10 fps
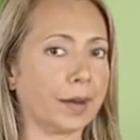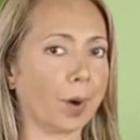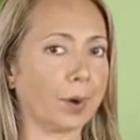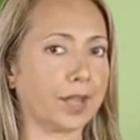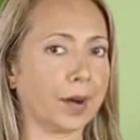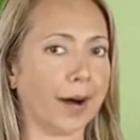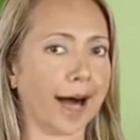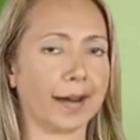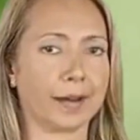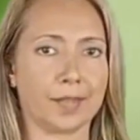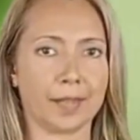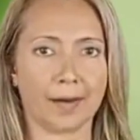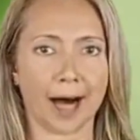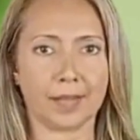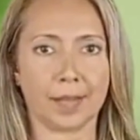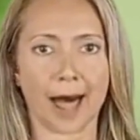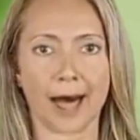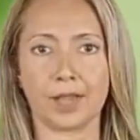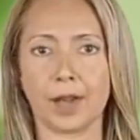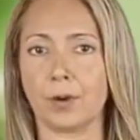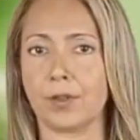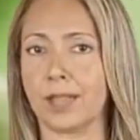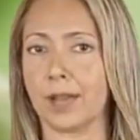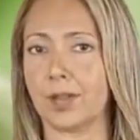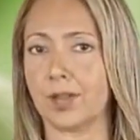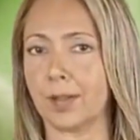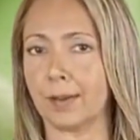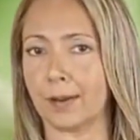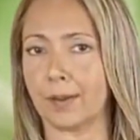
It also acts as an antioxidant,